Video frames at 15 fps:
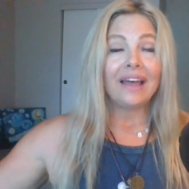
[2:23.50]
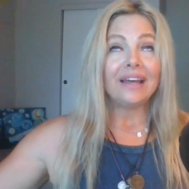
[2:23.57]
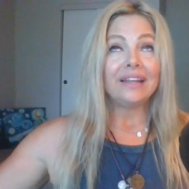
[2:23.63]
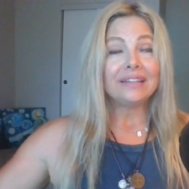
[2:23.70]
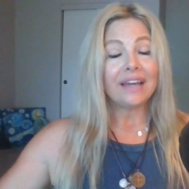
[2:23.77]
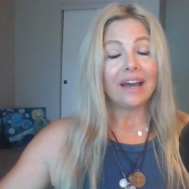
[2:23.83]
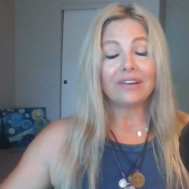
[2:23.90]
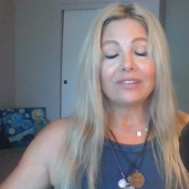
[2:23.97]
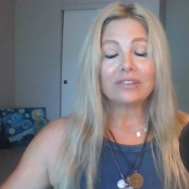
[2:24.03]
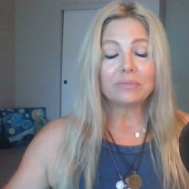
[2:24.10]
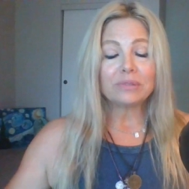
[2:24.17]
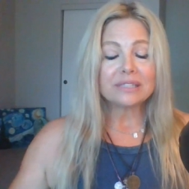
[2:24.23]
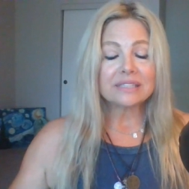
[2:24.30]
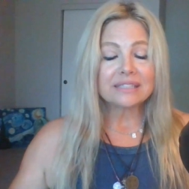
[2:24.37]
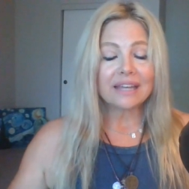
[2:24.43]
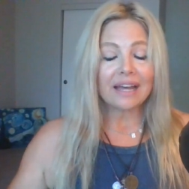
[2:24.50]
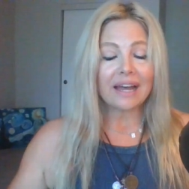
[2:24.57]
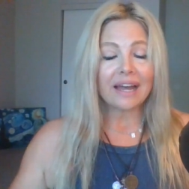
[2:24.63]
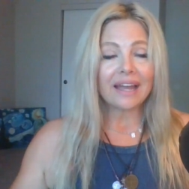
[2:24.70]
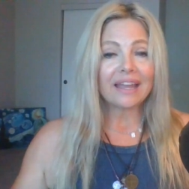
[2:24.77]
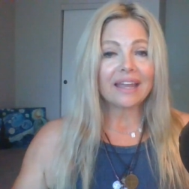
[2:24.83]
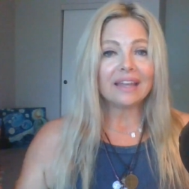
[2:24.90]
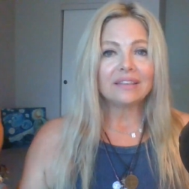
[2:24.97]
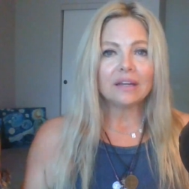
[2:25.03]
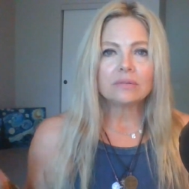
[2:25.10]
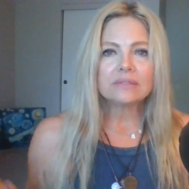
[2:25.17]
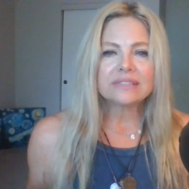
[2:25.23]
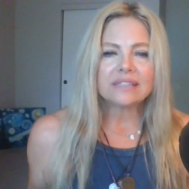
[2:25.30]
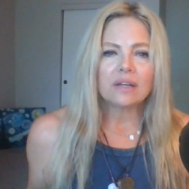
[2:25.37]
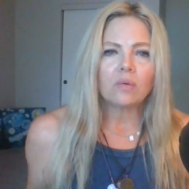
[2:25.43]
and count them in the sky. And that
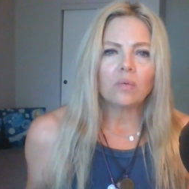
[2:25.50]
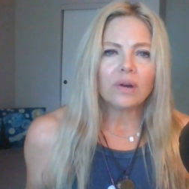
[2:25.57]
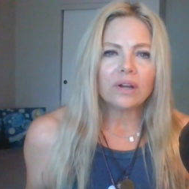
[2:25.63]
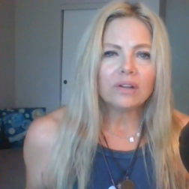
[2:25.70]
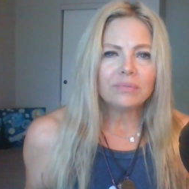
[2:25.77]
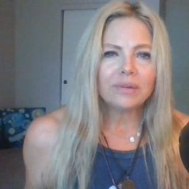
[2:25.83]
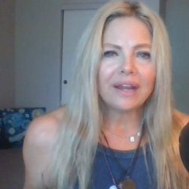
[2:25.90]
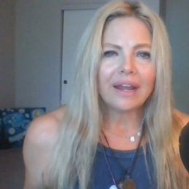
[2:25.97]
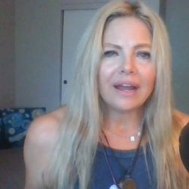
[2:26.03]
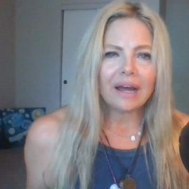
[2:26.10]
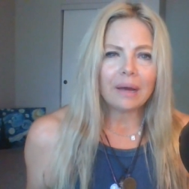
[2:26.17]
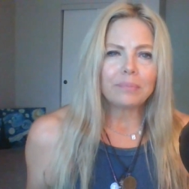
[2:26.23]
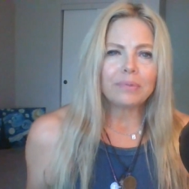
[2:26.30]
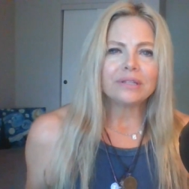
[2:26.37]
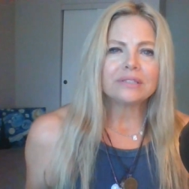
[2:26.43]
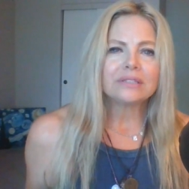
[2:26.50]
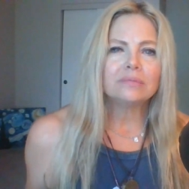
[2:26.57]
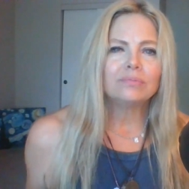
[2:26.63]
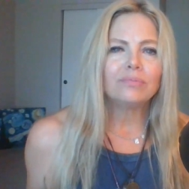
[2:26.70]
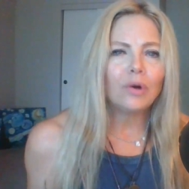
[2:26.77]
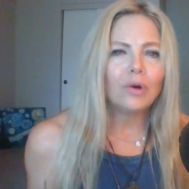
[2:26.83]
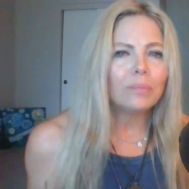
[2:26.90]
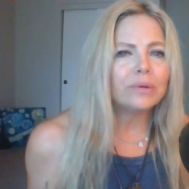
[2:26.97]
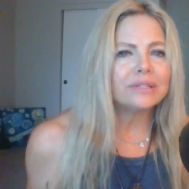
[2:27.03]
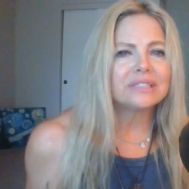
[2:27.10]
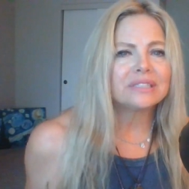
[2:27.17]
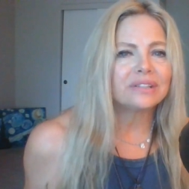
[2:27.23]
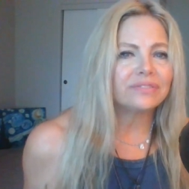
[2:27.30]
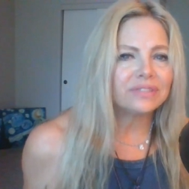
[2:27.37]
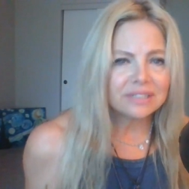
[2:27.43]
was like one of my happiest
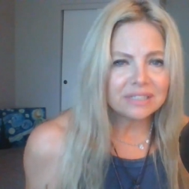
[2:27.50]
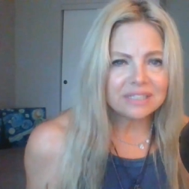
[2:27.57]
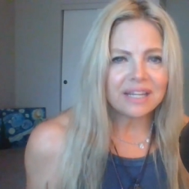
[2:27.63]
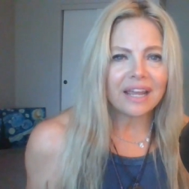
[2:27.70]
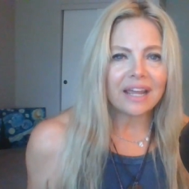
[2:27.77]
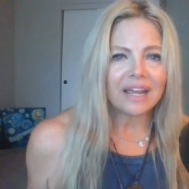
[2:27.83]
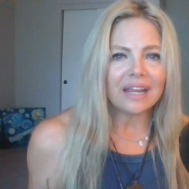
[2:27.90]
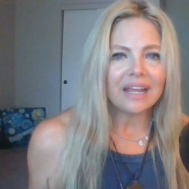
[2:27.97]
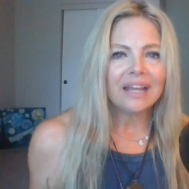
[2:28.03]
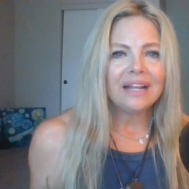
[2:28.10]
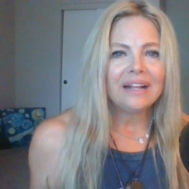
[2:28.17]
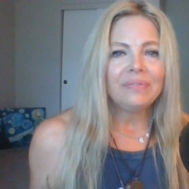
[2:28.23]
moments of the day.